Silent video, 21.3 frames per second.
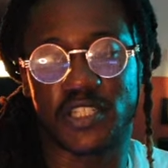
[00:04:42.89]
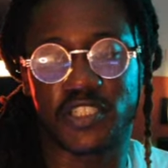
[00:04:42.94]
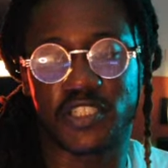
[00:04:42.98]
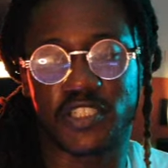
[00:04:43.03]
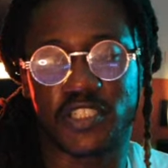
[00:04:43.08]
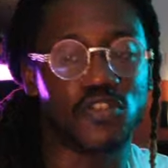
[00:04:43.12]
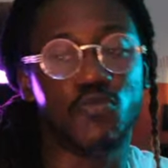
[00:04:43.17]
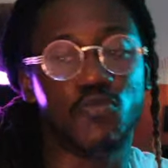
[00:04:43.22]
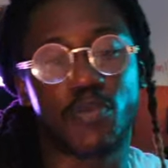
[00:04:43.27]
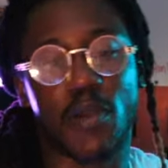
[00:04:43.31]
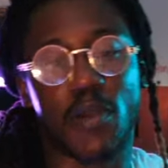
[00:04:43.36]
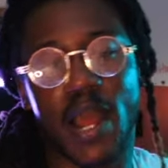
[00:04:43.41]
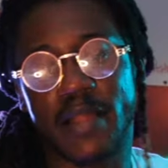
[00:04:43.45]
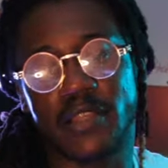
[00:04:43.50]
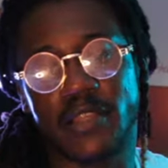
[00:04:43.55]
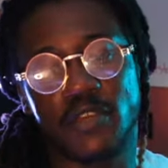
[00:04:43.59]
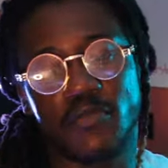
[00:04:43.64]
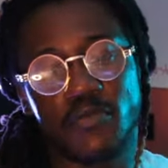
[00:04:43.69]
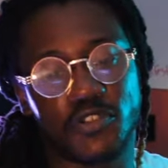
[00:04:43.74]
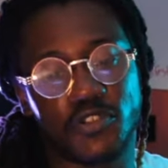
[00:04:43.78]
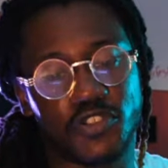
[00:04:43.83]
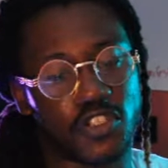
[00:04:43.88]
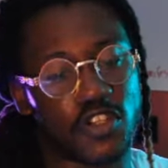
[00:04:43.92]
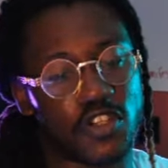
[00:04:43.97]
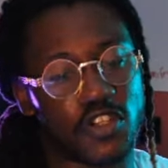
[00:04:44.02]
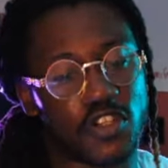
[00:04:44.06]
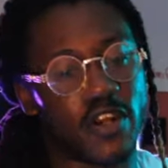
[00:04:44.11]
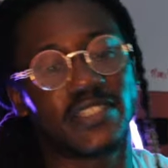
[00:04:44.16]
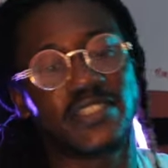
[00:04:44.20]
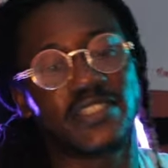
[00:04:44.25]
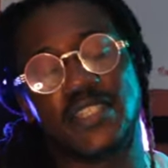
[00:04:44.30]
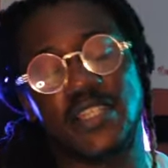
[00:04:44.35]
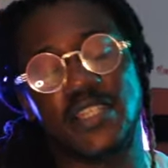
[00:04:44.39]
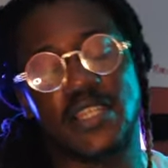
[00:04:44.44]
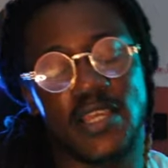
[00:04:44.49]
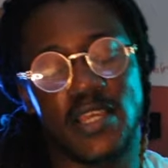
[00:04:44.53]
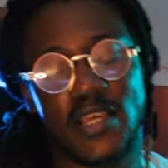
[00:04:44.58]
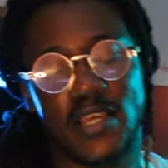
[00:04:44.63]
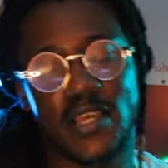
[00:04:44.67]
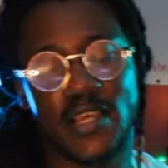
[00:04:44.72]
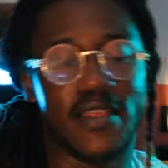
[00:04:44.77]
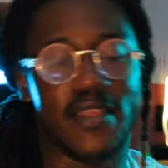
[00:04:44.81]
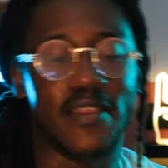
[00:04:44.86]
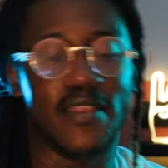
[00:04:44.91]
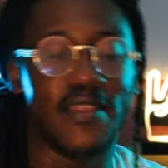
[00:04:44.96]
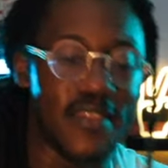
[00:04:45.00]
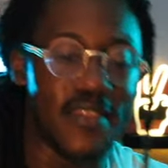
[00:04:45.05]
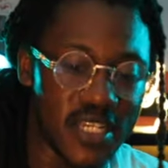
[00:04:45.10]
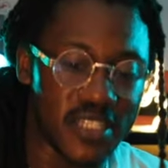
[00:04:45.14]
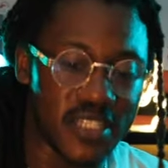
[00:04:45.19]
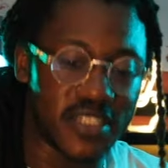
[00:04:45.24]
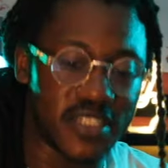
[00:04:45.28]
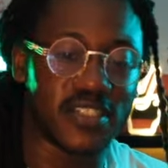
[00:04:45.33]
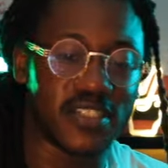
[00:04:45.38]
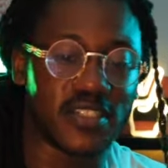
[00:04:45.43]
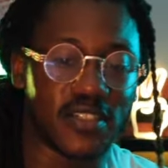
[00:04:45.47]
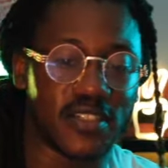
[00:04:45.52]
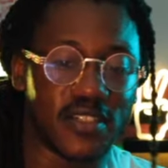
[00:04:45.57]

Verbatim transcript: You probably will start to see this.